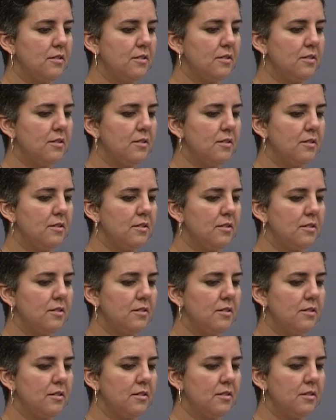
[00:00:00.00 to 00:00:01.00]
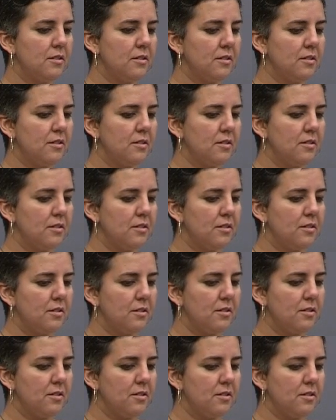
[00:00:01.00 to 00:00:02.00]

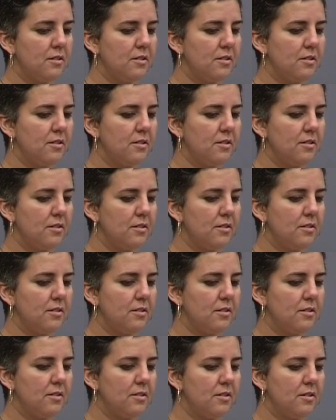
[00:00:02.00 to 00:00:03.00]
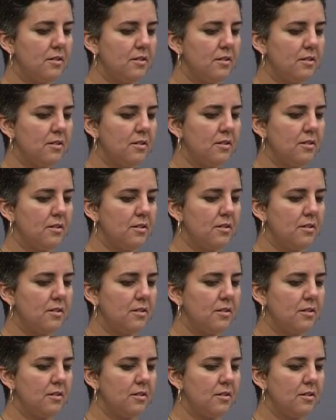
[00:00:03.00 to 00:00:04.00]

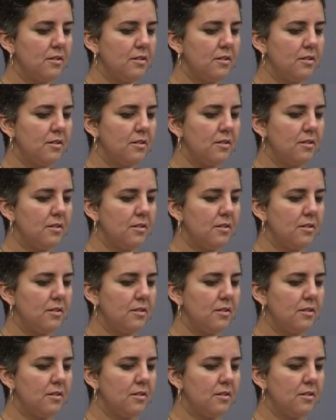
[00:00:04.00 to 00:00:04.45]
(not speaking)